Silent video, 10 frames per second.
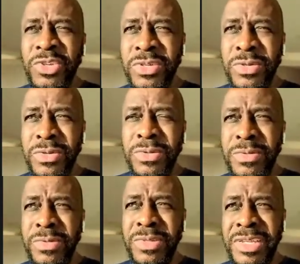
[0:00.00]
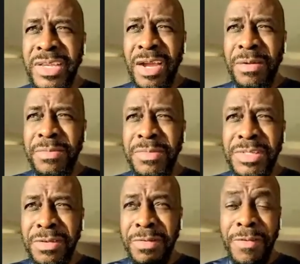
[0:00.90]
to
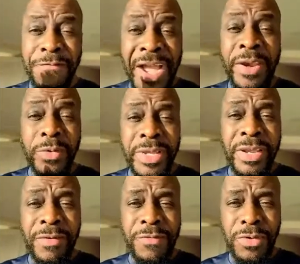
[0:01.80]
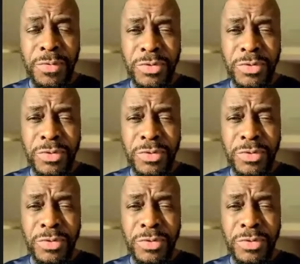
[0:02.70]
the final interview,